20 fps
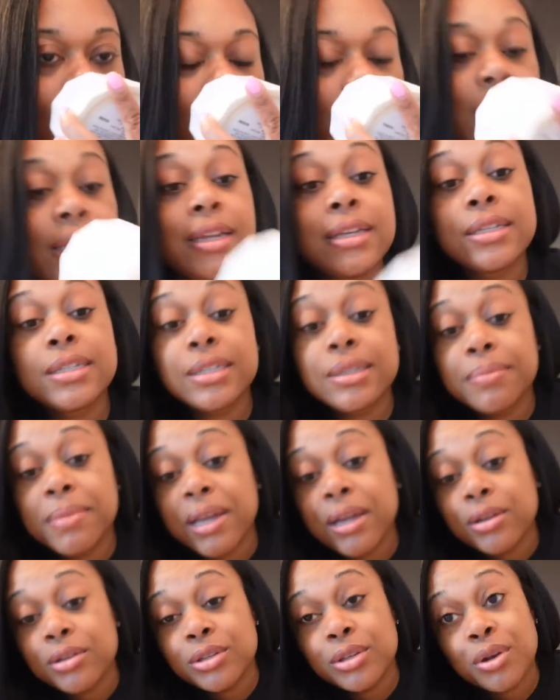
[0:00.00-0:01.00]
and it
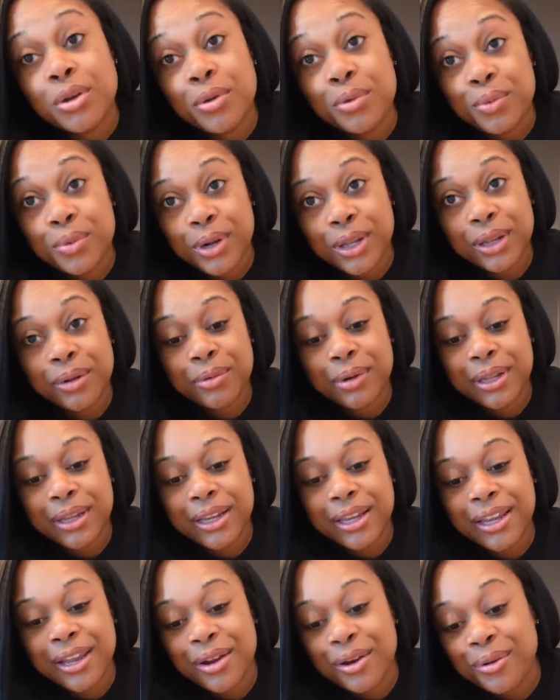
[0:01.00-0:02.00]
smells really
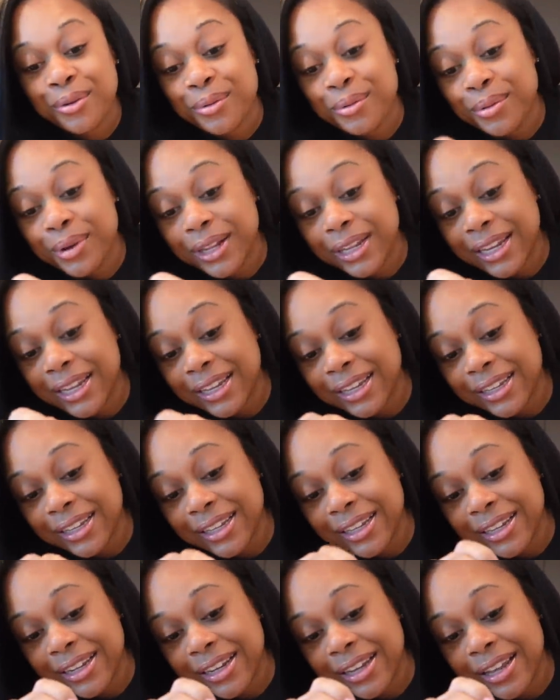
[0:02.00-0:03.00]
really really
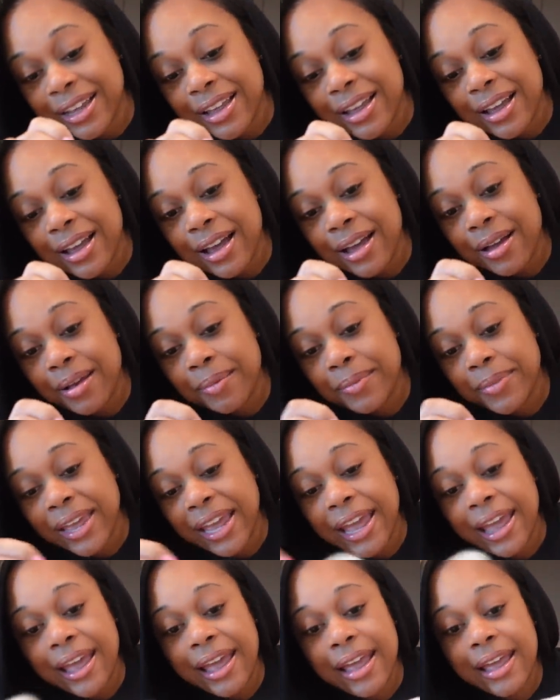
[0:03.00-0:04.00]
good um,
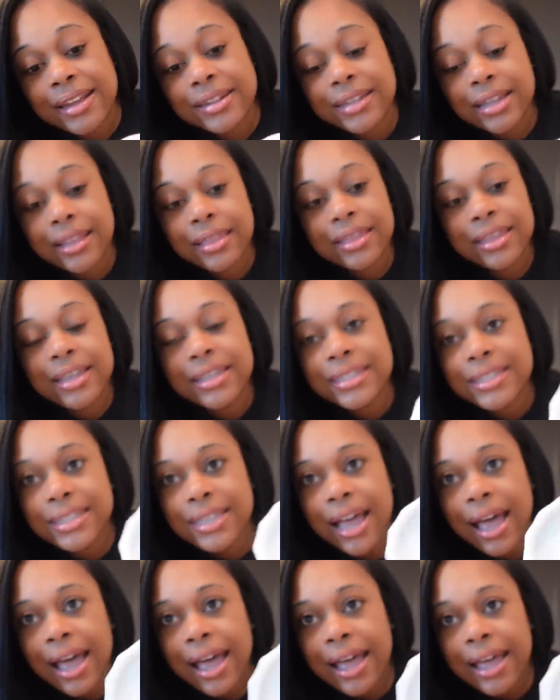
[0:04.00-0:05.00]
they had this
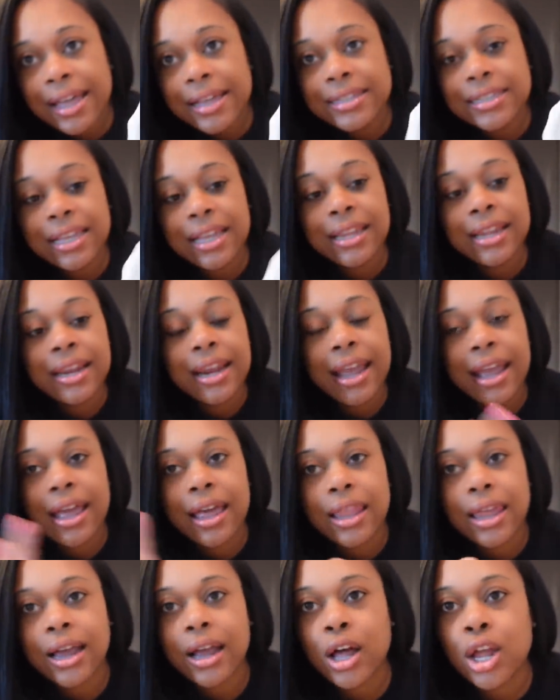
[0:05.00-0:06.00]
size and then they
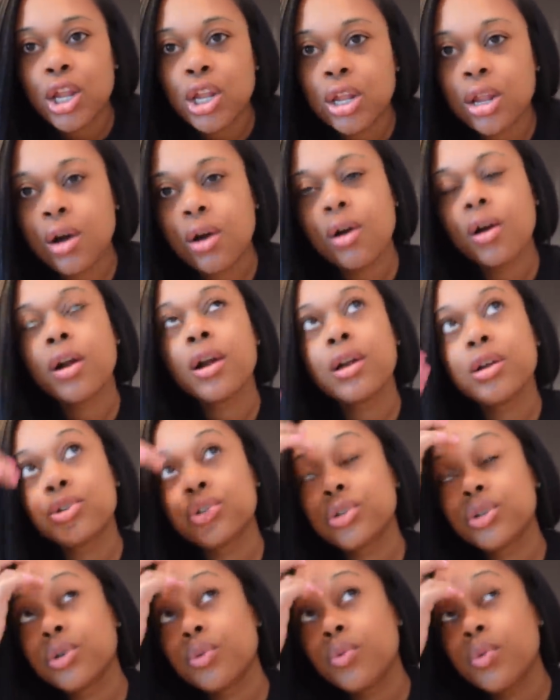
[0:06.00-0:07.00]
had like a
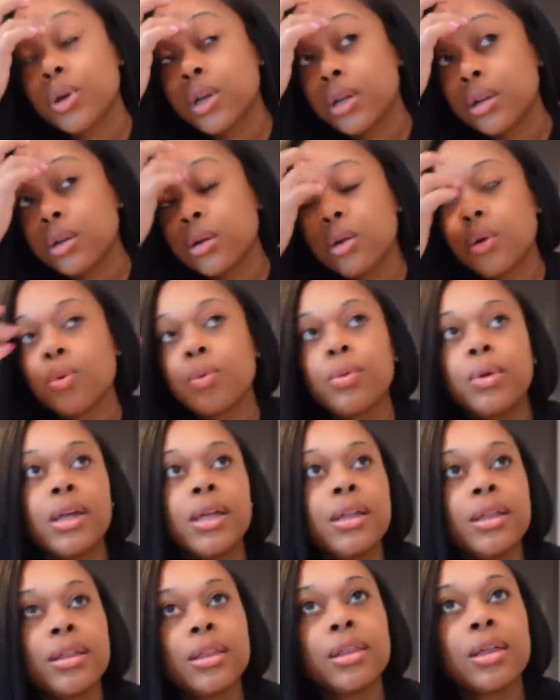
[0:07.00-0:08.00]
large one
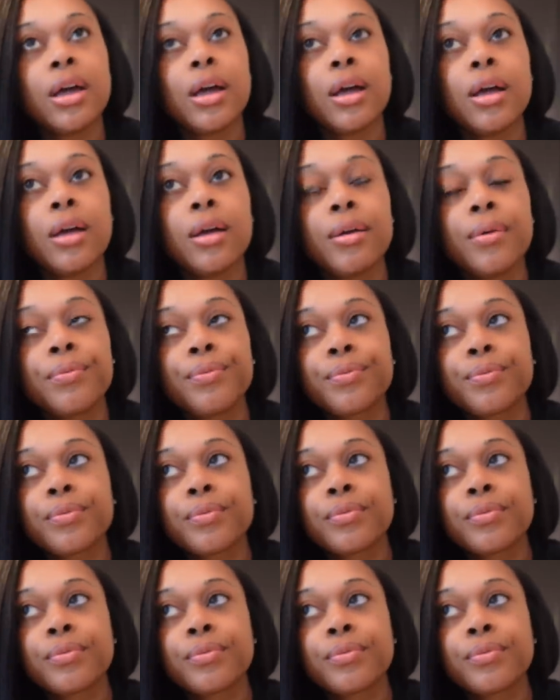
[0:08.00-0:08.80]
with um,